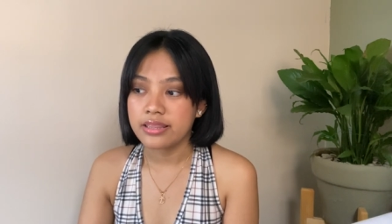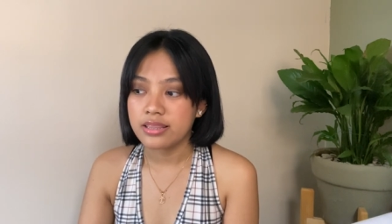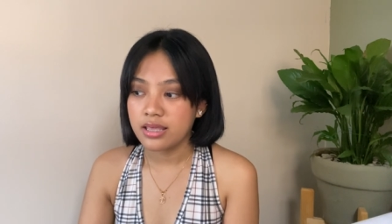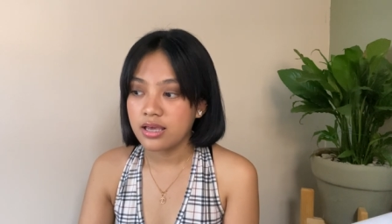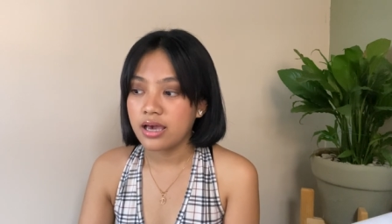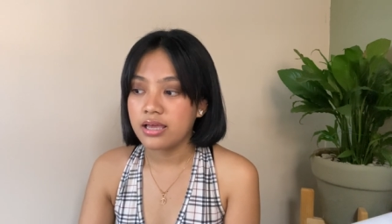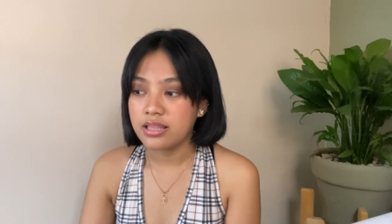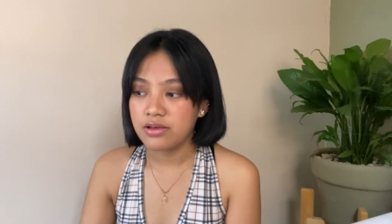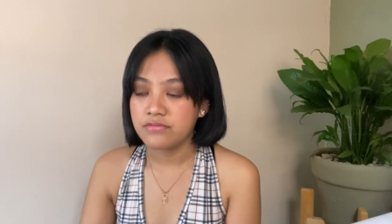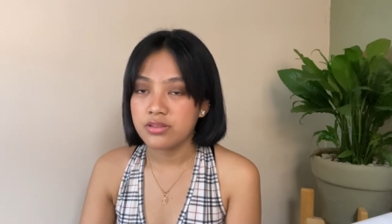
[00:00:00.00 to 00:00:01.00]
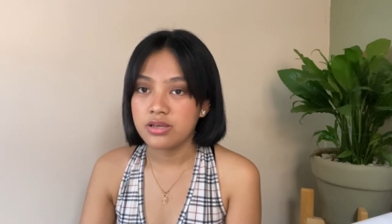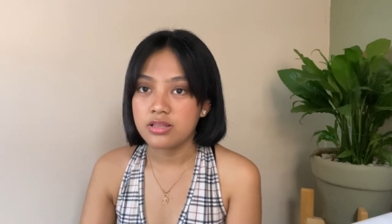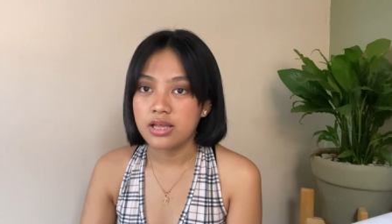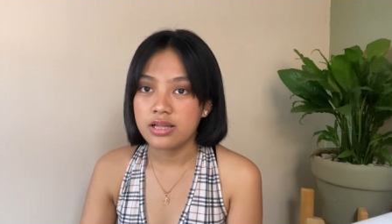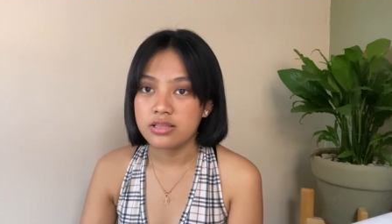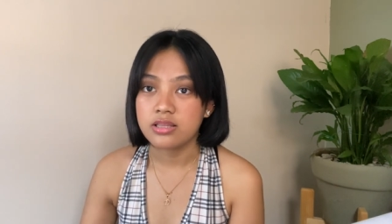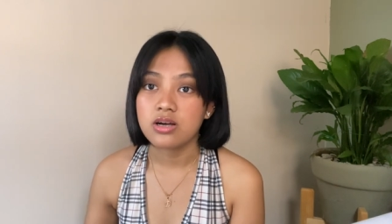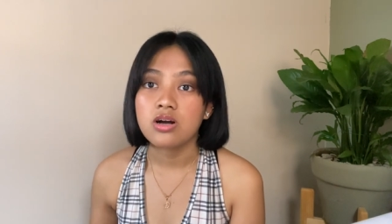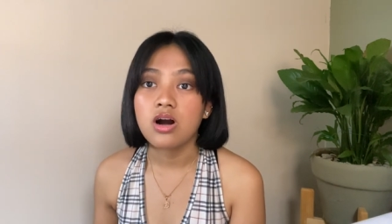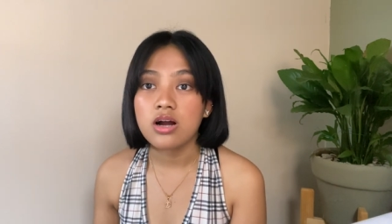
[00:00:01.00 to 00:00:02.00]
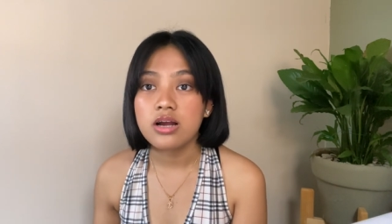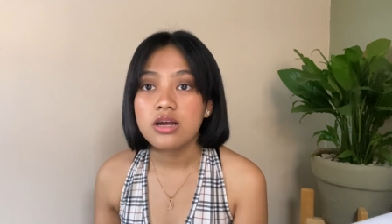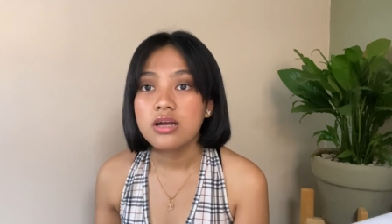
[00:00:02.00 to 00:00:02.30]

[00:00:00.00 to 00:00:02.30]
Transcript: think I left it at the car,